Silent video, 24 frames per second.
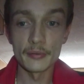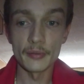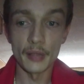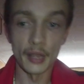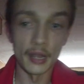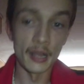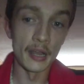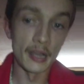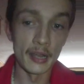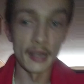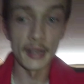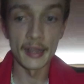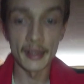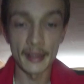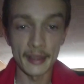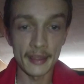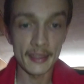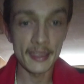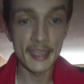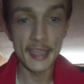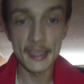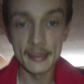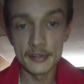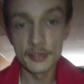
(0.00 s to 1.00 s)
I
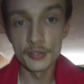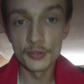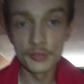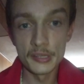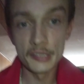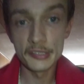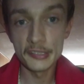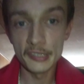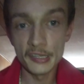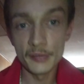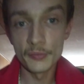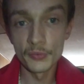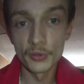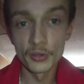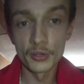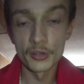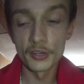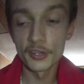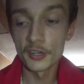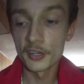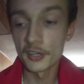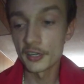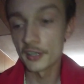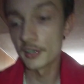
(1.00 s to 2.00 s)
can't do this
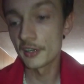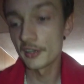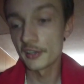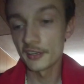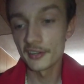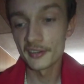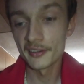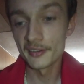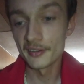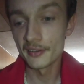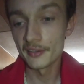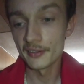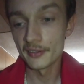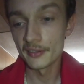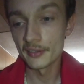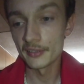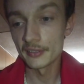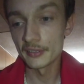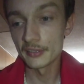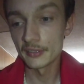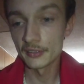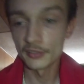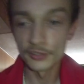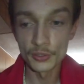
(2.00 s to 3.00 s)
anymore.
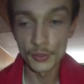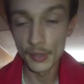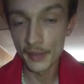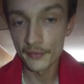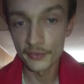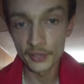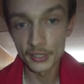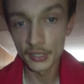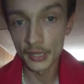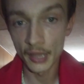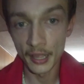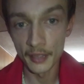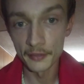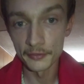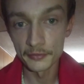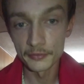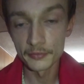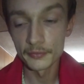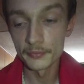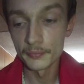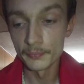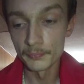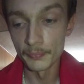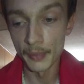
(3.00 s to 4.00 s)
You have a good life.
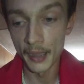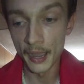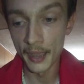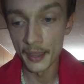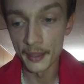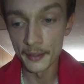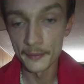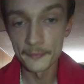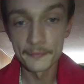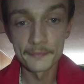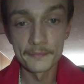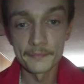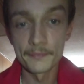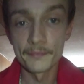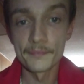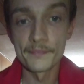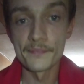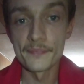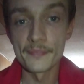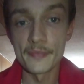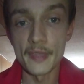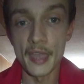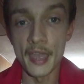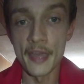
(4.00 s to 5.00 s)
Bye.
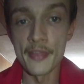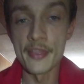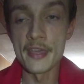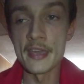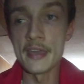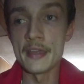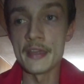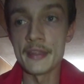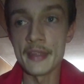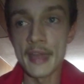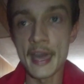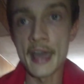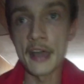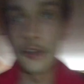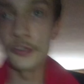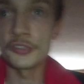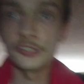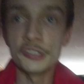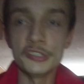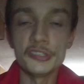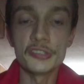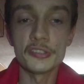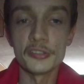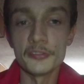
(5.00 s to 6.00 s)
And then now
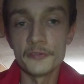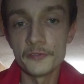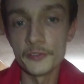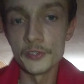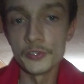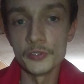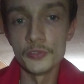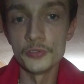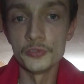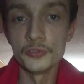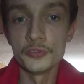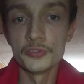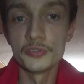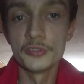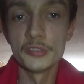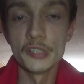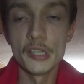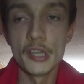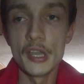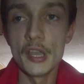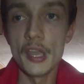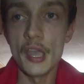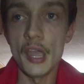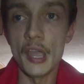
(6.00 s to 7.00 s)
she's confused
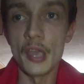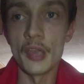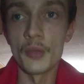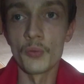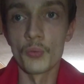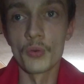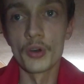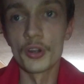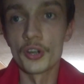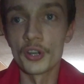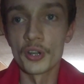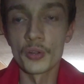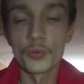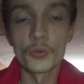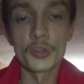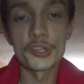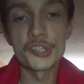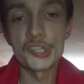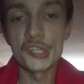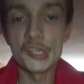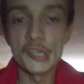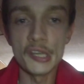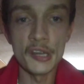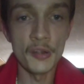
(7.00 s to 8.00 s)
and wondering what
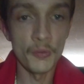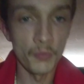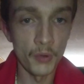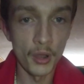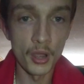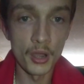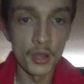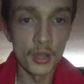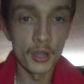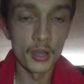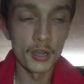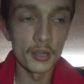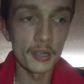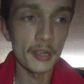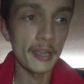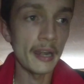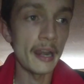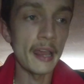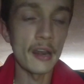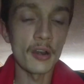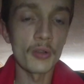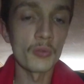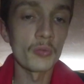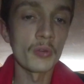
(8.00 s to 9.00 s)
she did wrong, and
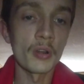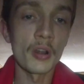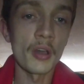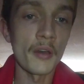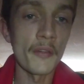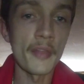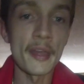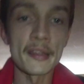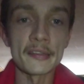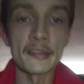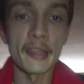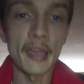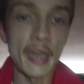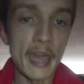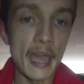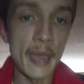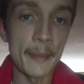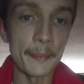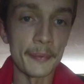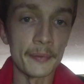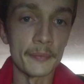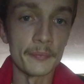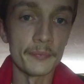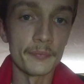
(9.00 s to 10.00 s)
I don't want all that to
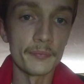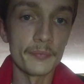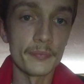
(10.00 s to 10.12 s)
happen.